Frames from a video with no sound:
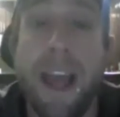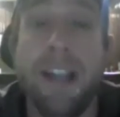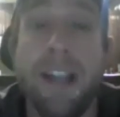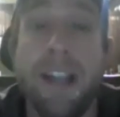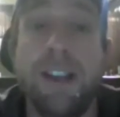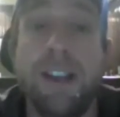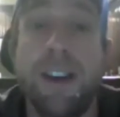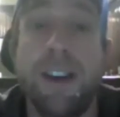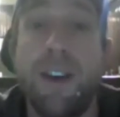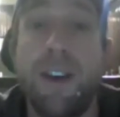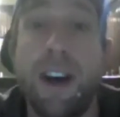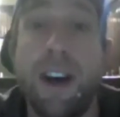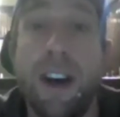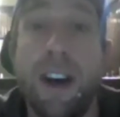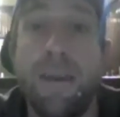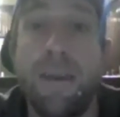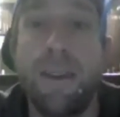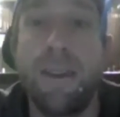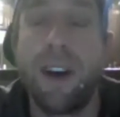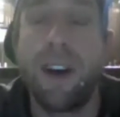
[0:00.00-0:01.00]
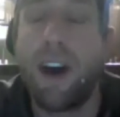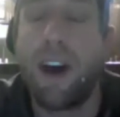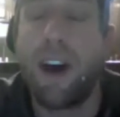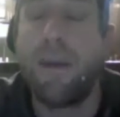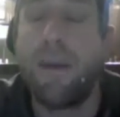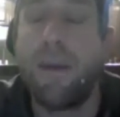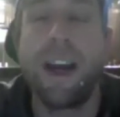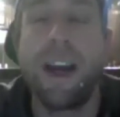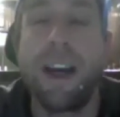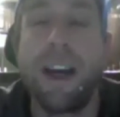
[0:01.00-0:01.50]
so
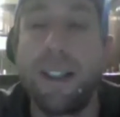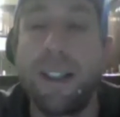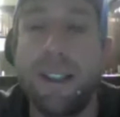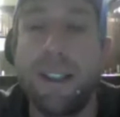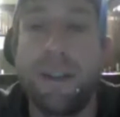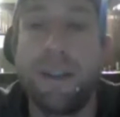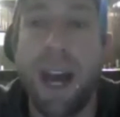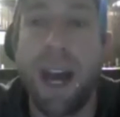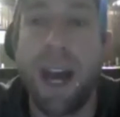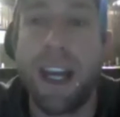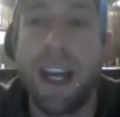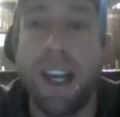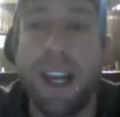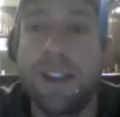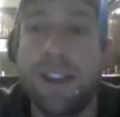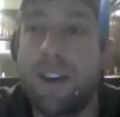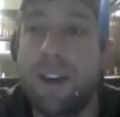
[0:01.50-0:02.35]
all my cousins back east